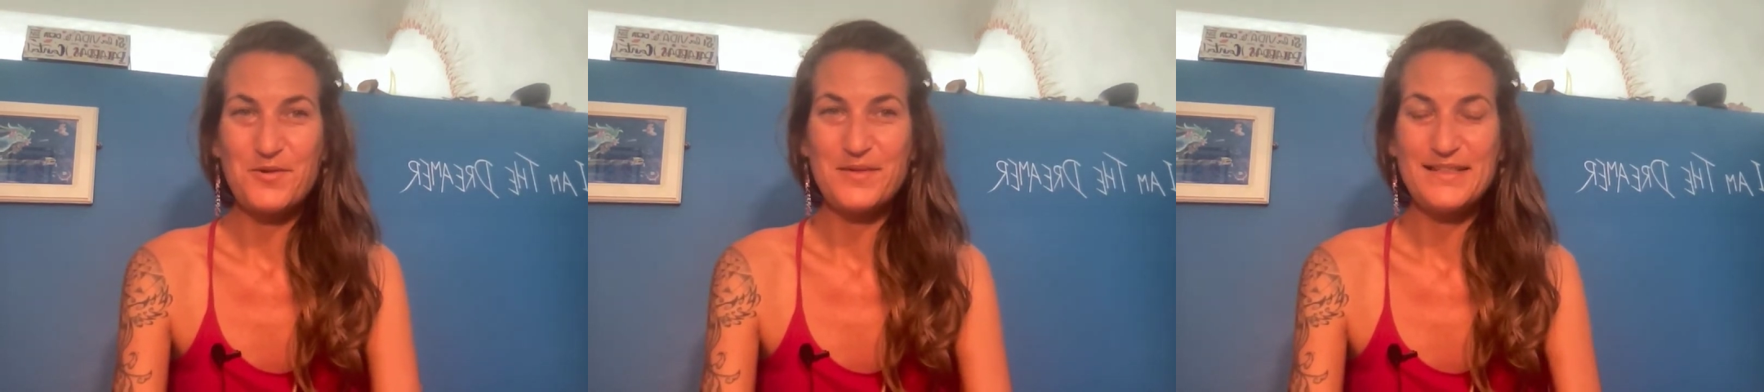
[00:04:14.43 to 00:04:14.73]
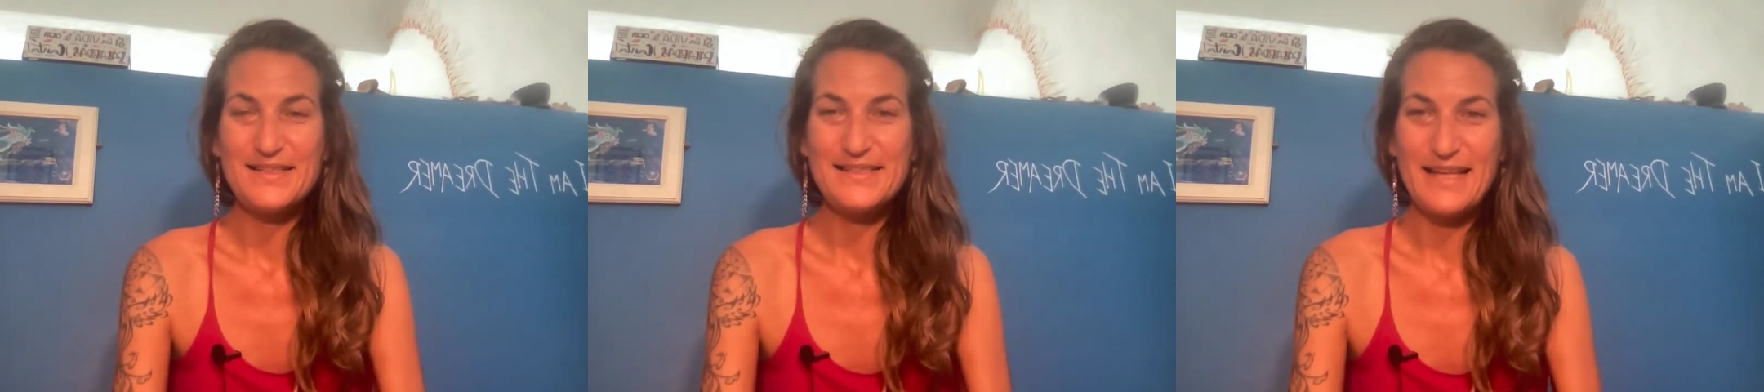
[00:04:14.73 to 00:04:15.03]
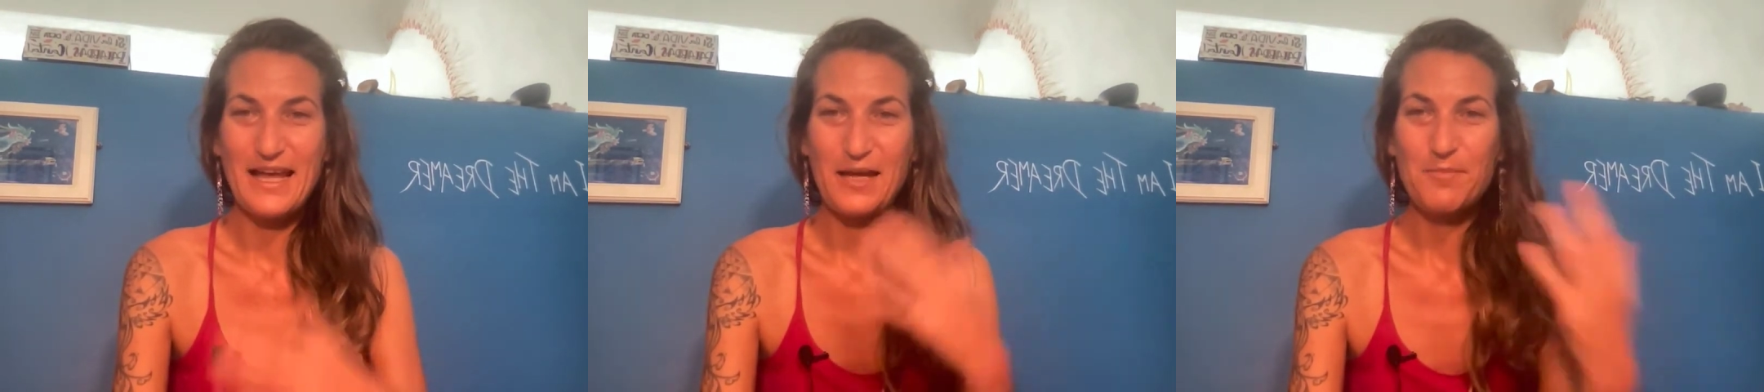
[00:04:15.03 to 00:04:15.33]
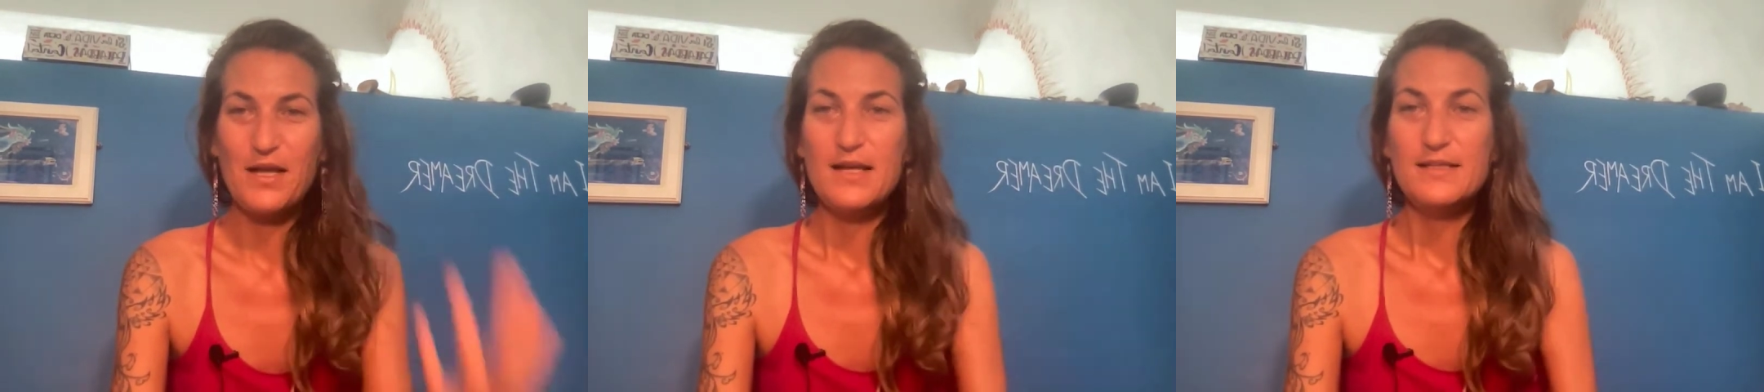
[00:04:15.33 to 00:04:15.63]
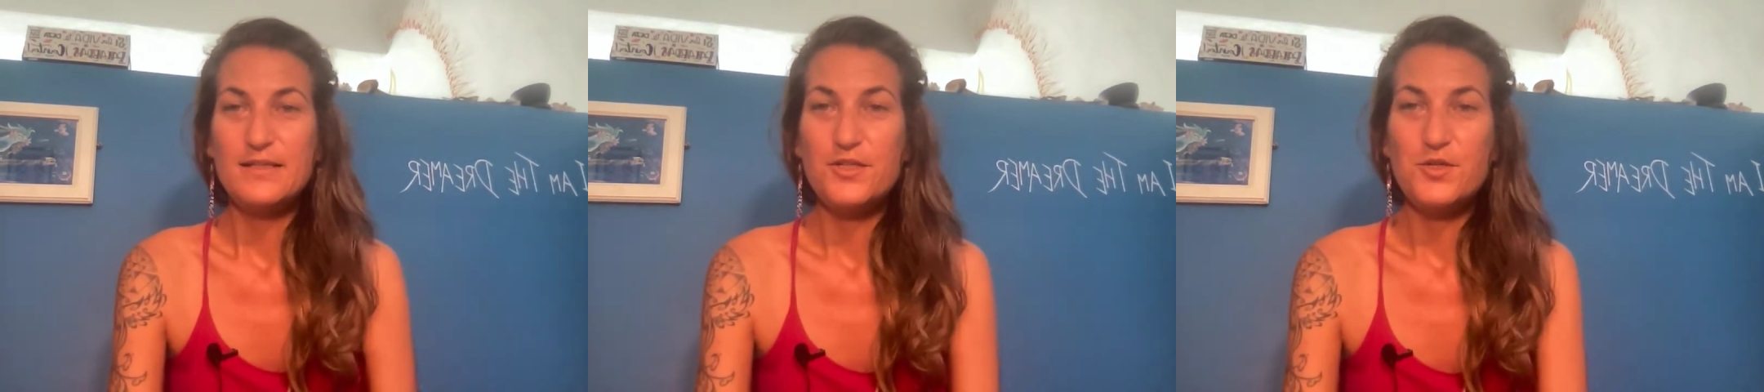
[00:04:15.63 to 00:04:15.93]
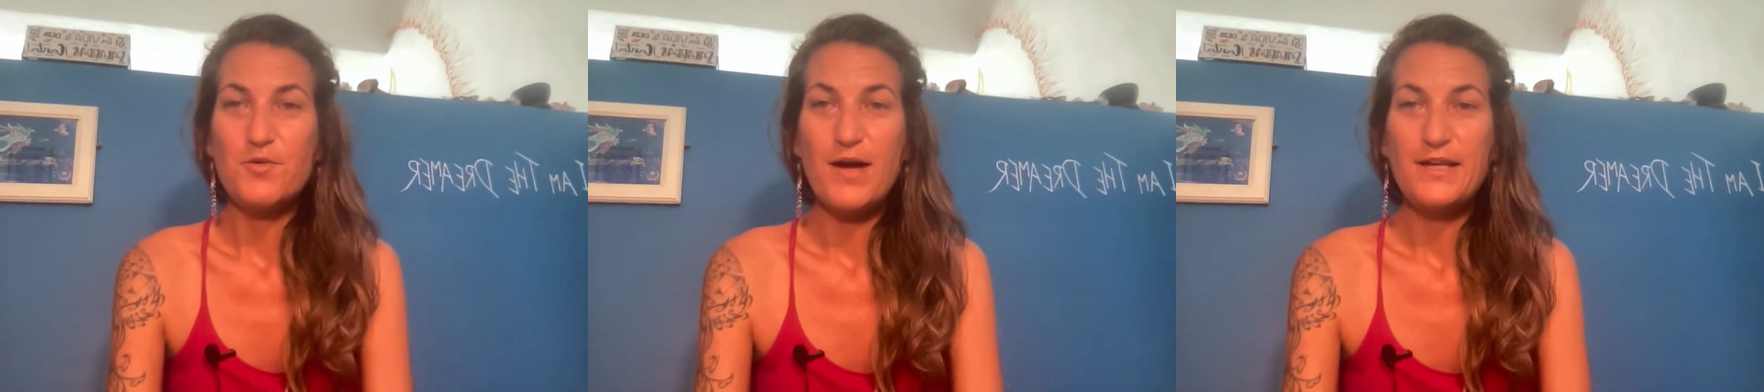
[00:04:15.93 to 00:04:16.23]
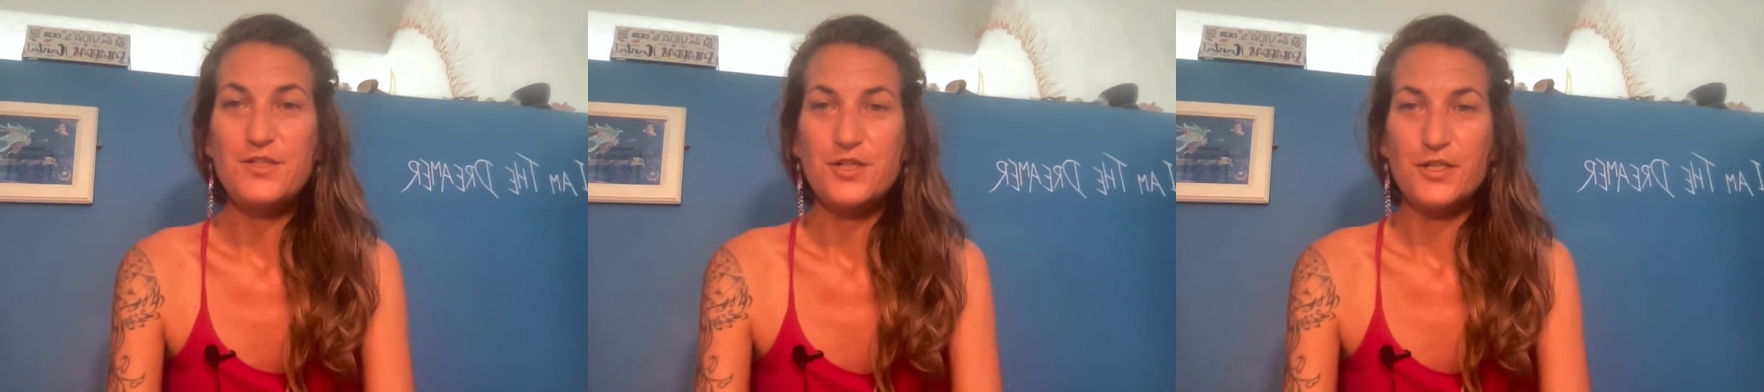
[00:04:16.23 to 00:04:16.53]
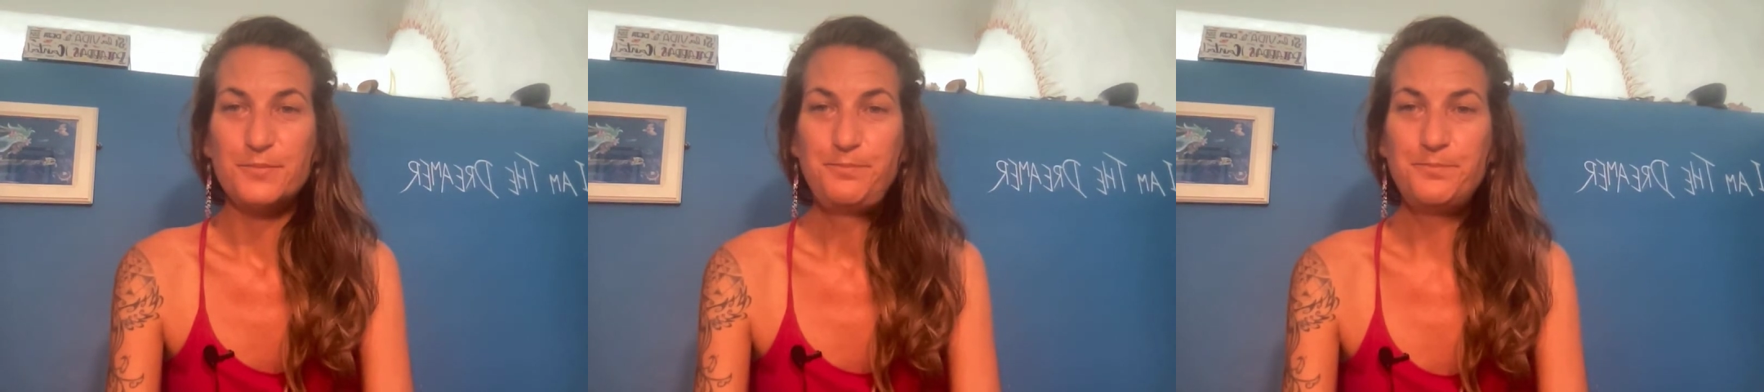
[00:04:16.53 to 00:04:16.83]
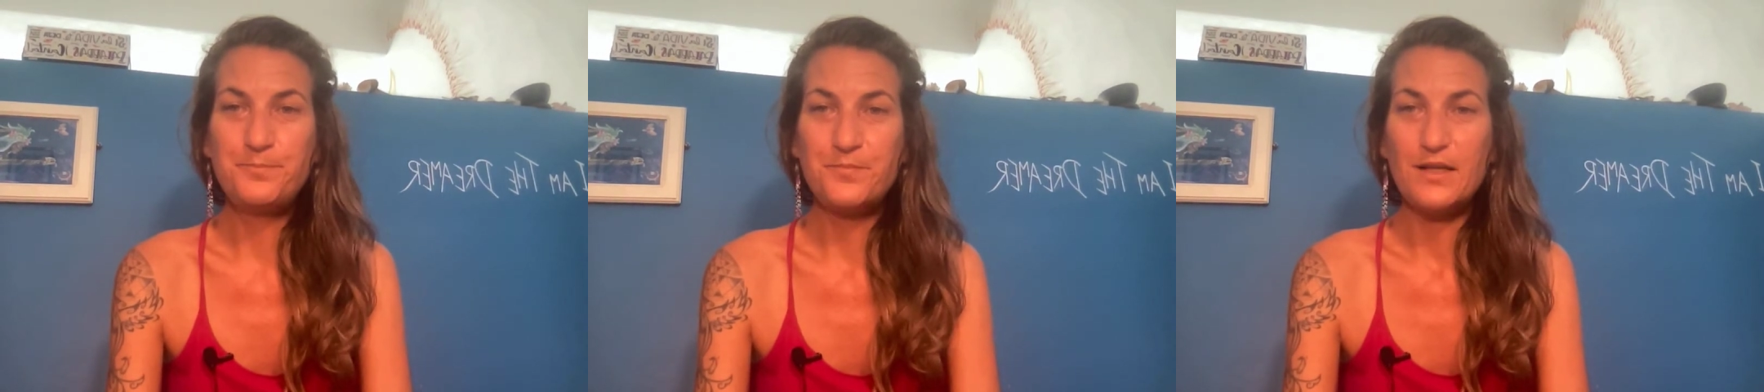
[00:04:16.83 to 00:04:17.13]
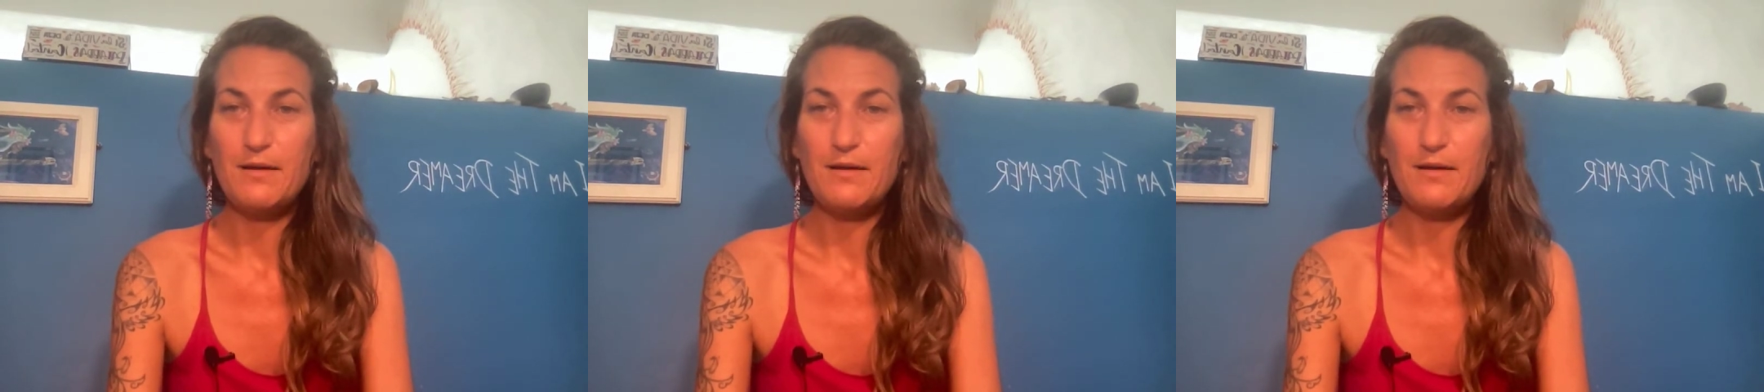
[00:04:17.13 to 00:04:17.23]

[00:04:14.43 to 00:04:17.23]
in the same situation,